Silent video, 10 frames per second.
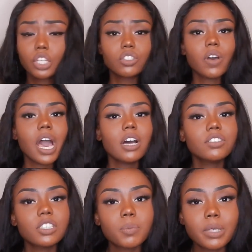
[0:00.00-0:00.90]
So
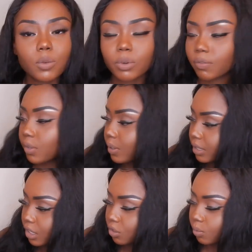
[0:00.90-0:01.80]
I'll just be
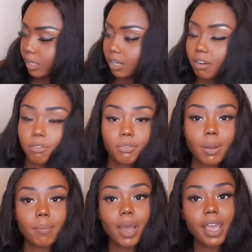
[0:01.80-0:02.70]
reviewing this wig
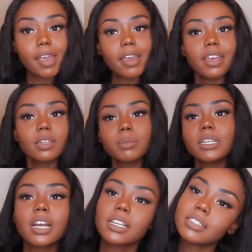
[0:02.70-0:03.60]
from my hand,
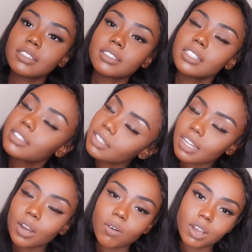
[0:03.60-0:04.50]
because this is
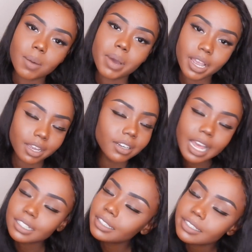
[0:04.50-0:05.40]
not going on my head,
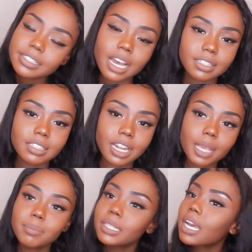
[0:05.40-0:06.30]
at least not
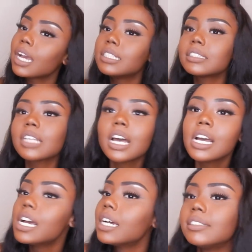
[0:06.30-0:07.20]
tonight, because
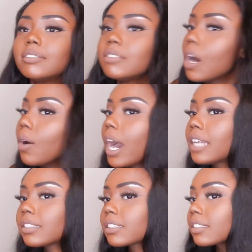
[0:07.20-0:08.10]
no,
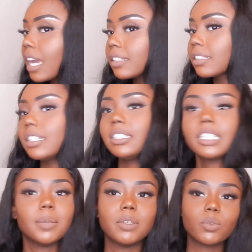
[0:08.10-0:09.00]
I just I just need to
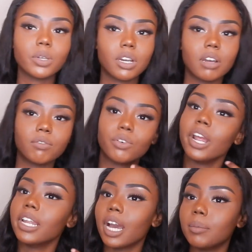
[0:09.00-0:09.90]
keep this wig on for
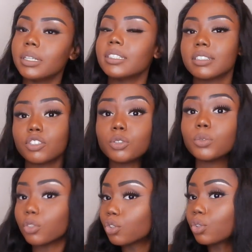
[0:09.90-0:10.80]
right now because it's
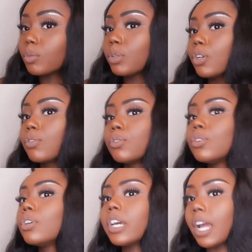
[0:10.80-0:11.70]
too
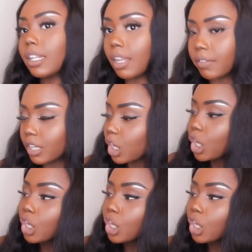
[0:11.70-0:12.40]
beautiful and I love it.